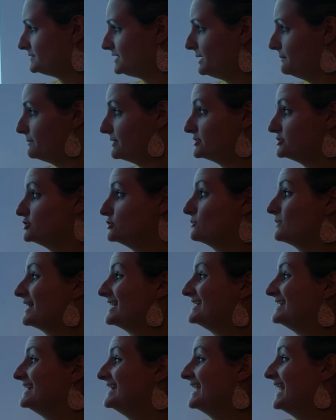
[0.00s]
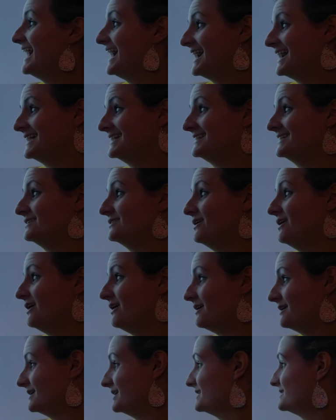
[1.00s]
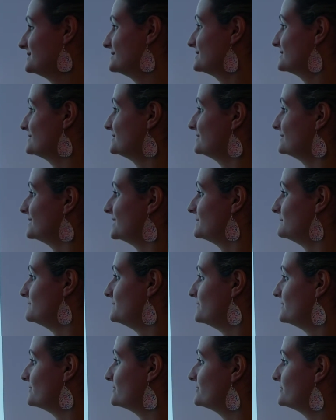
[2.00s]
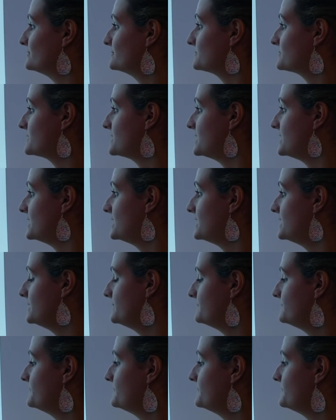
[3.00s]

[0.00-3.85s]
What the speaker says: But you read 9 in August, so that'd be 3,